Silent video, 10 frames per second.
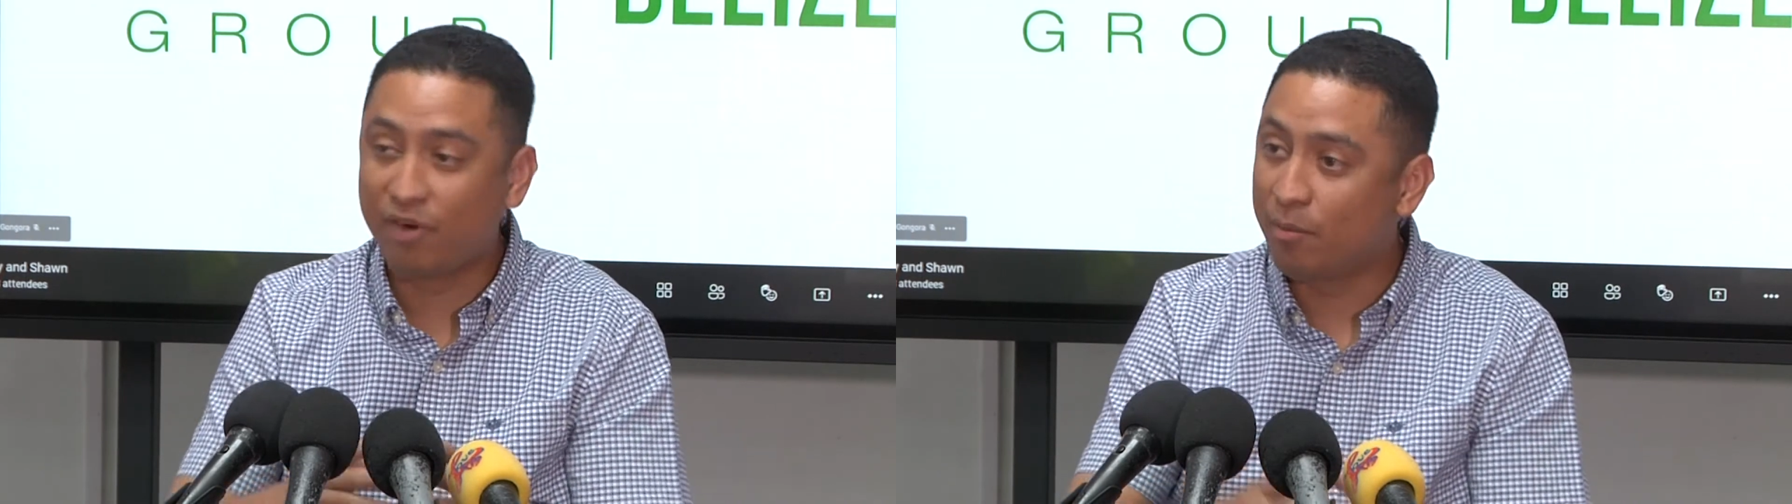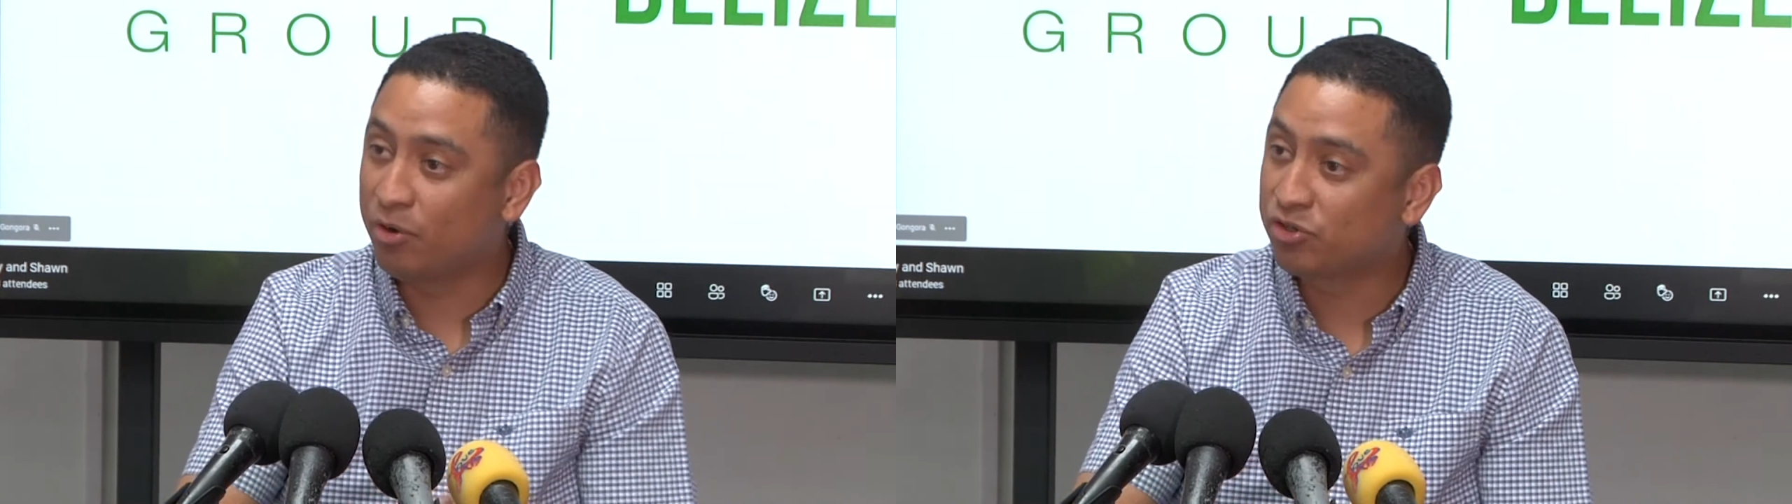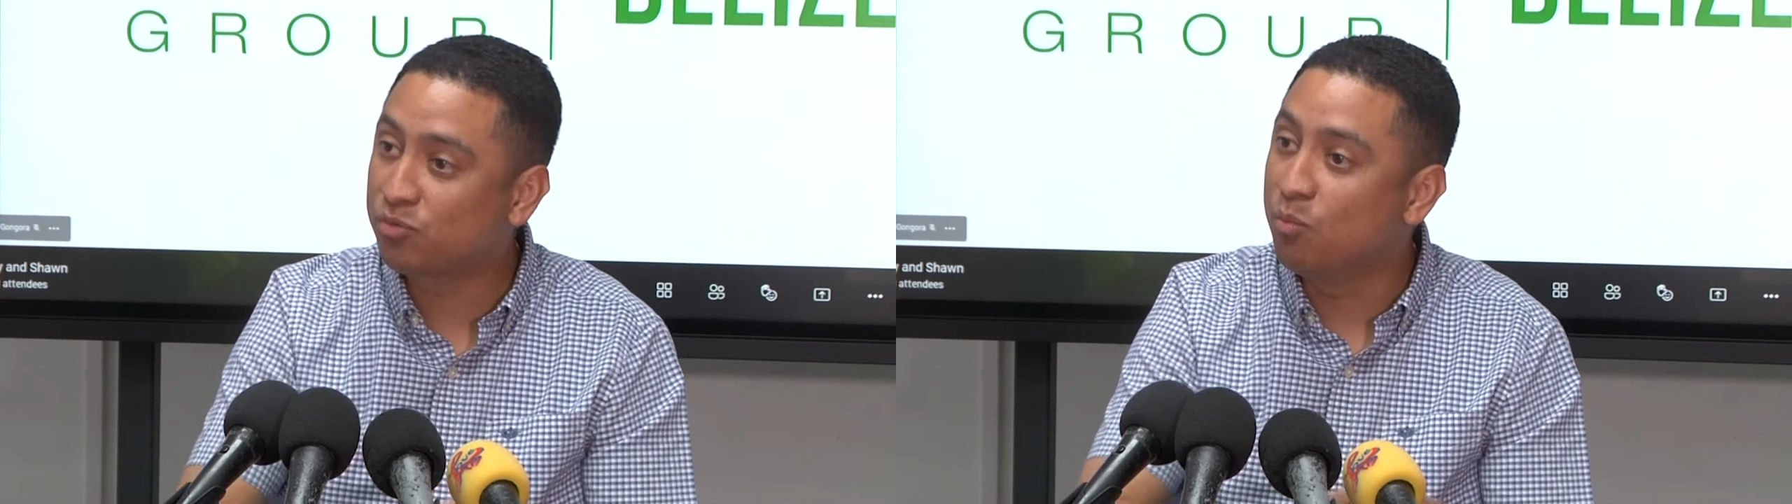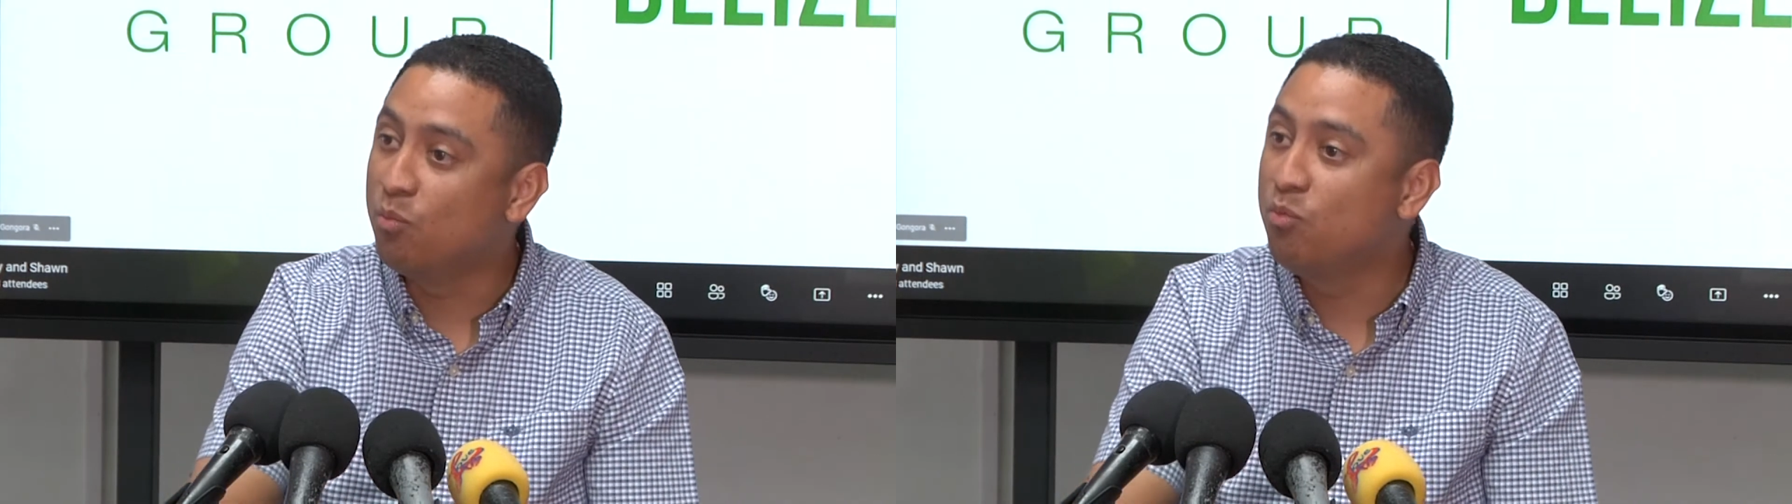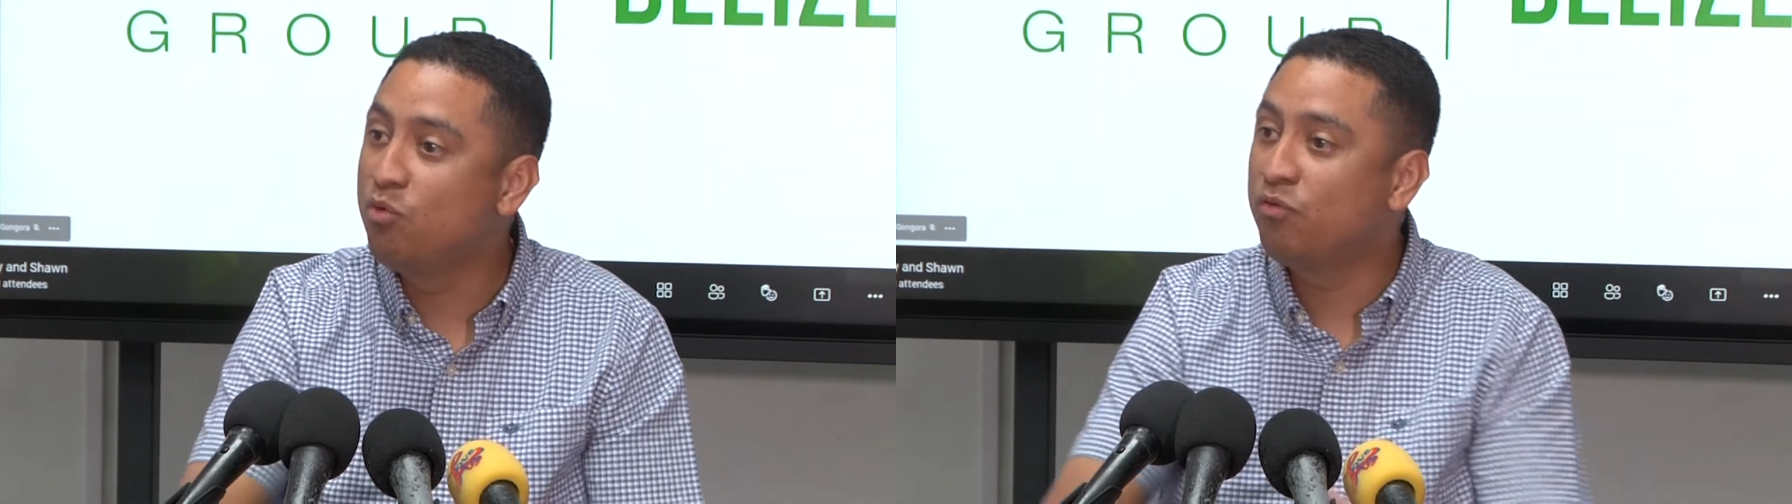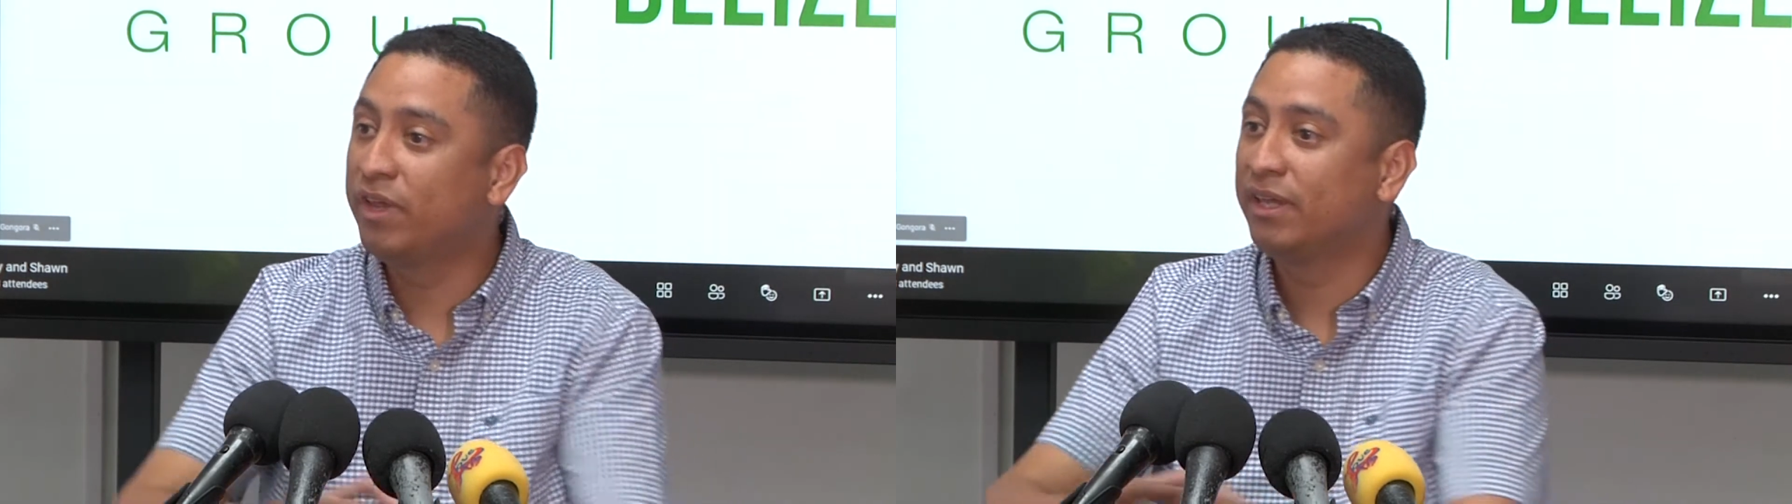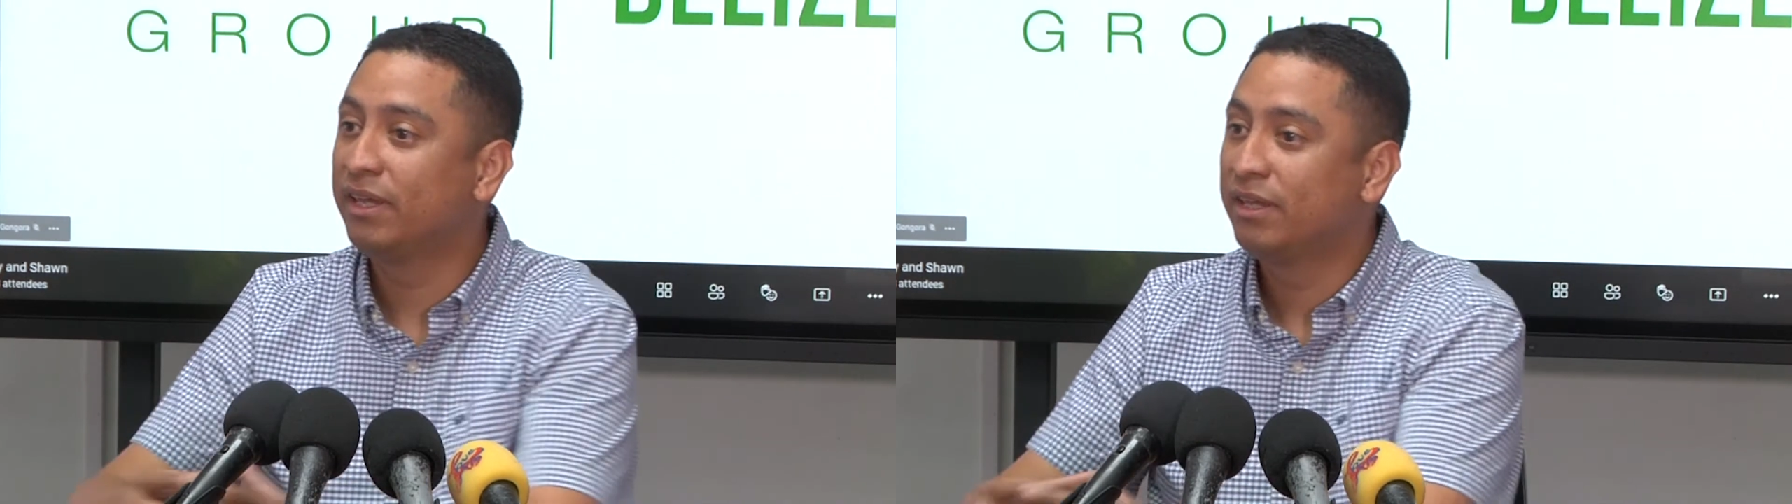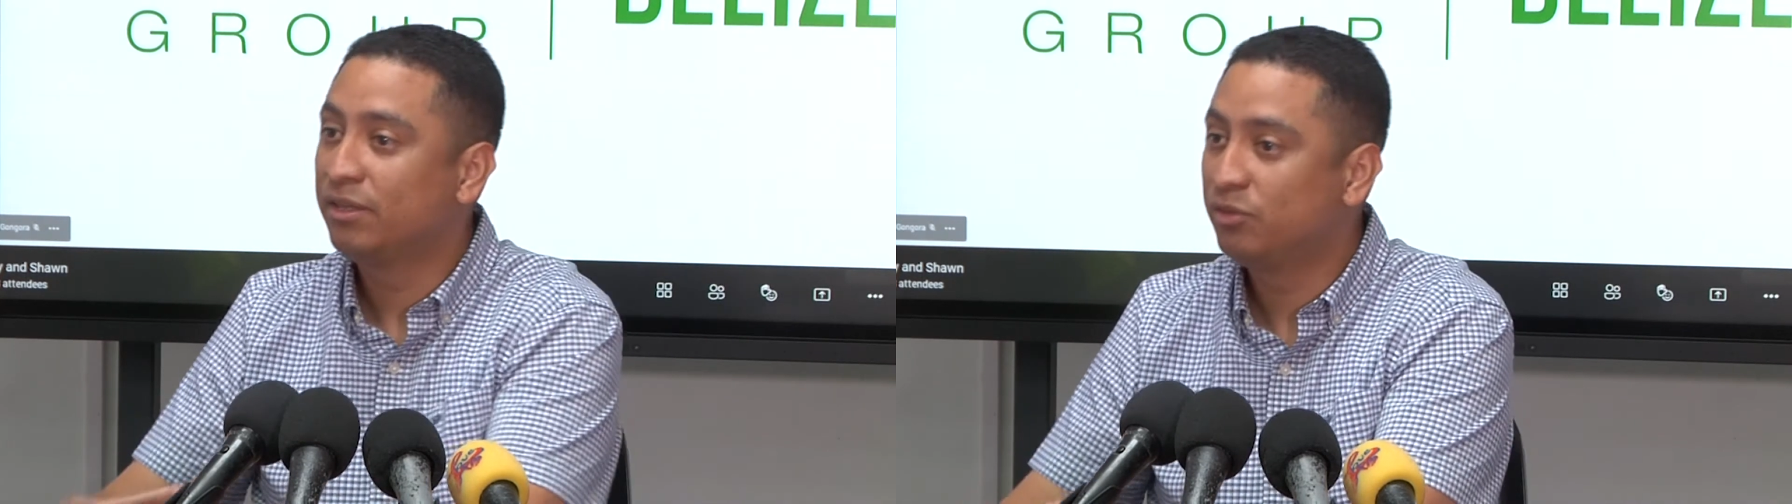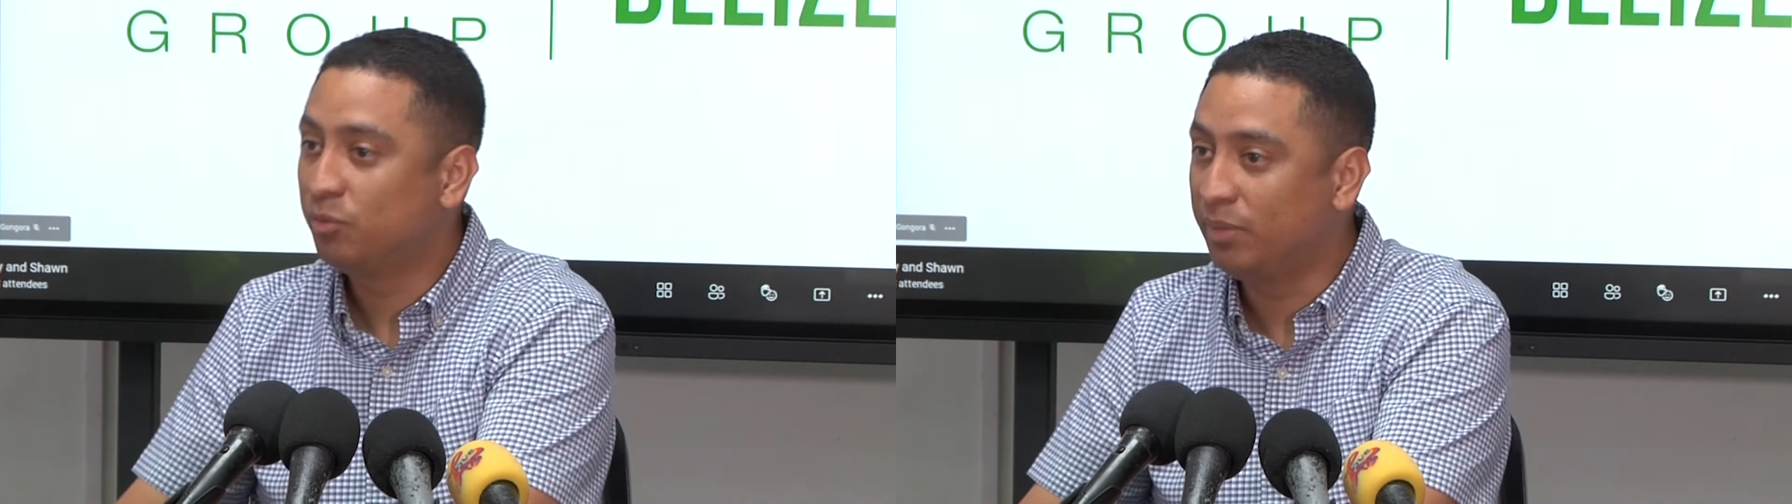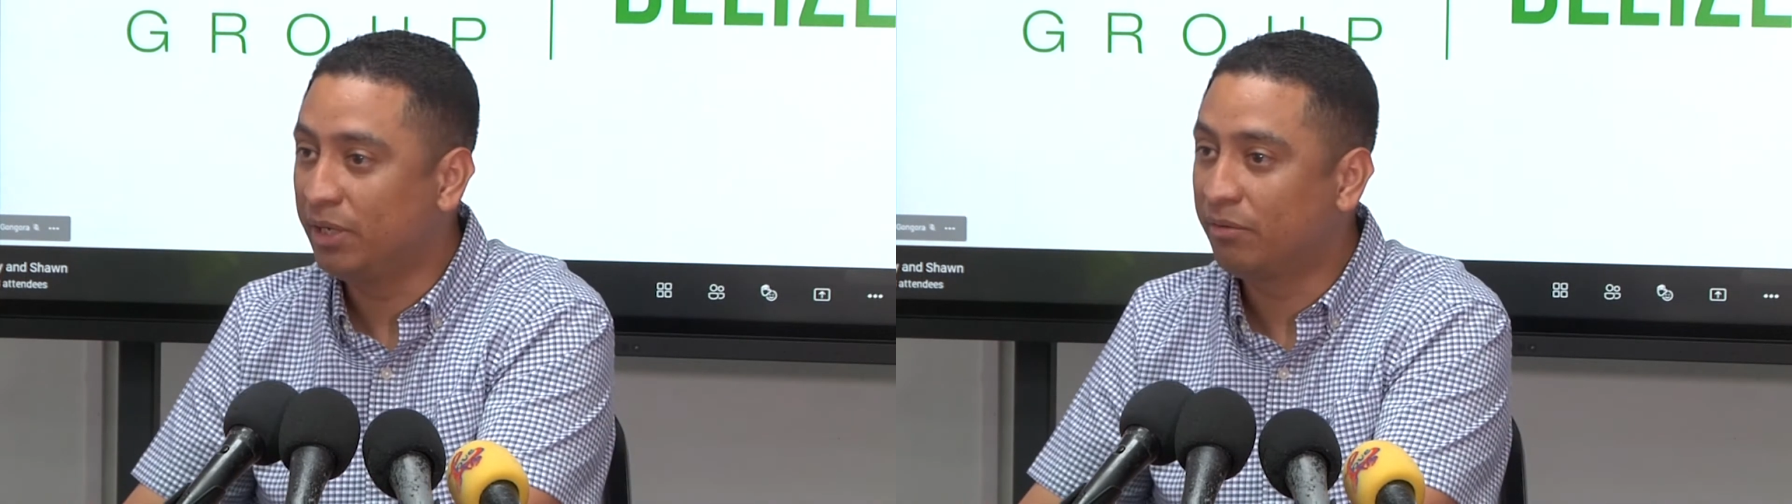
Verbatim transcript: from us moving to